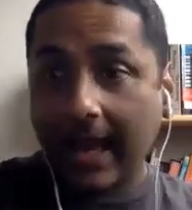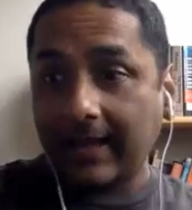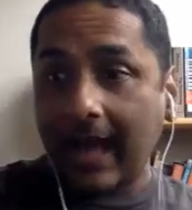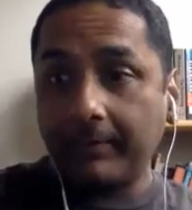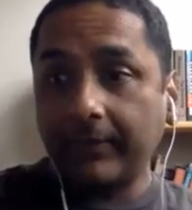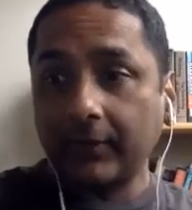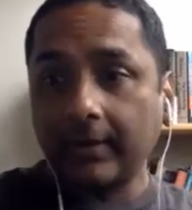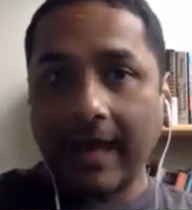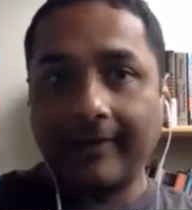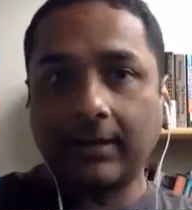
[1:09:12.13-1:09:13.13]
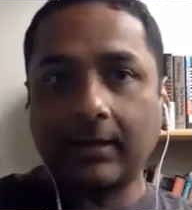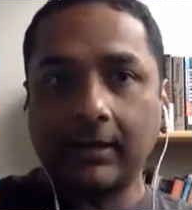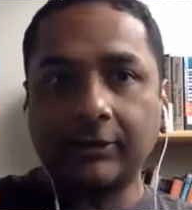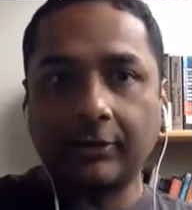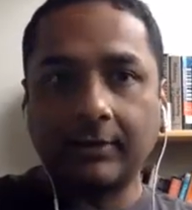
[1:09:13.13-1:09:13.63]
and Amazon has the
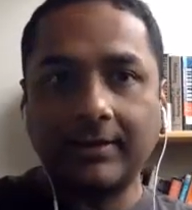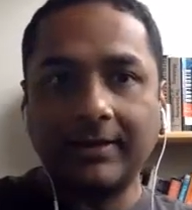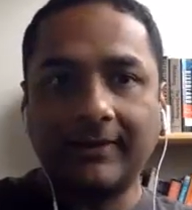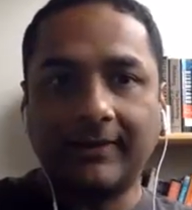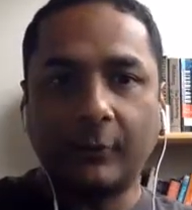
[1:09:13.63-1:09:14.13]
culture it needs